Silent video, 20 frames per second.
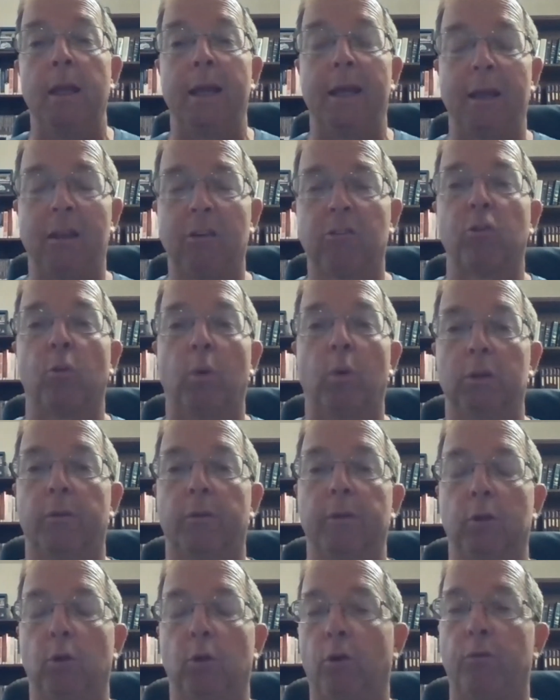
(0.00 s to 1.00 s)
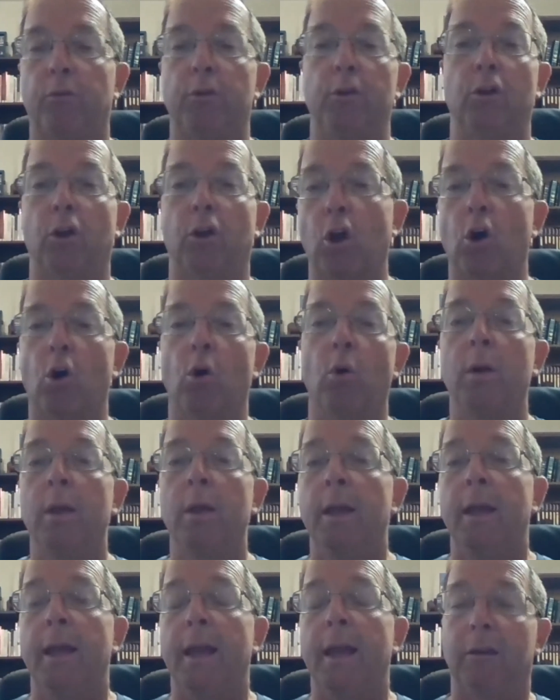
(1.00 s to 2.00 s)
It is the will of the Lord for you to go
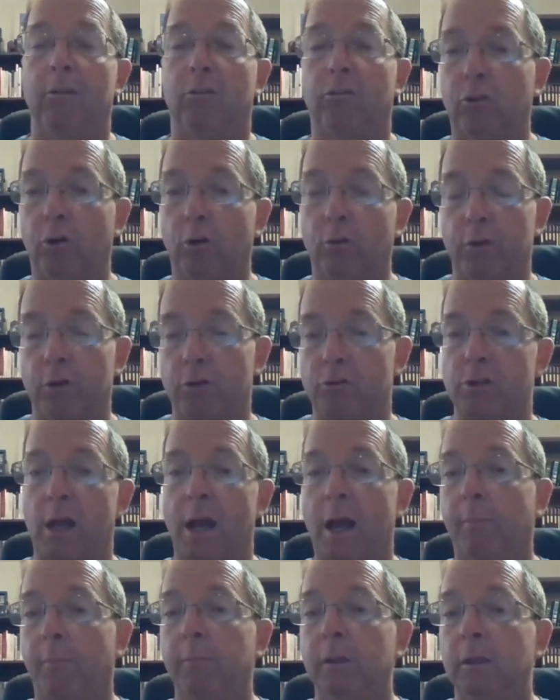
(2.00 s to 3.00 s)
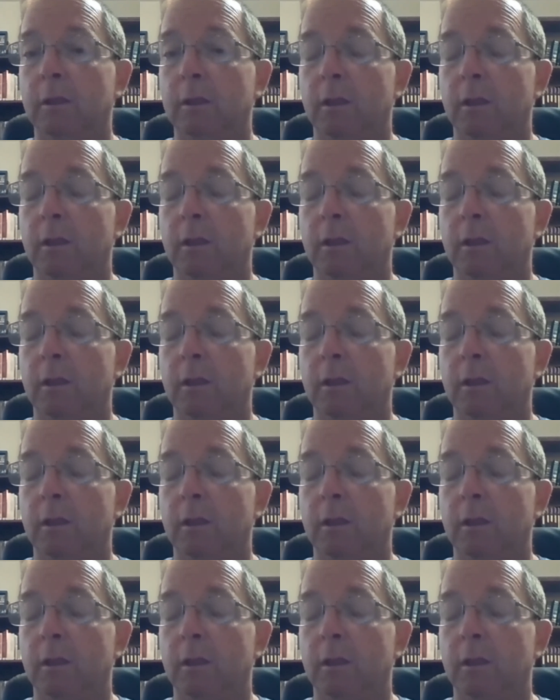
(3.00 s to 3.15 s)
and serve your job.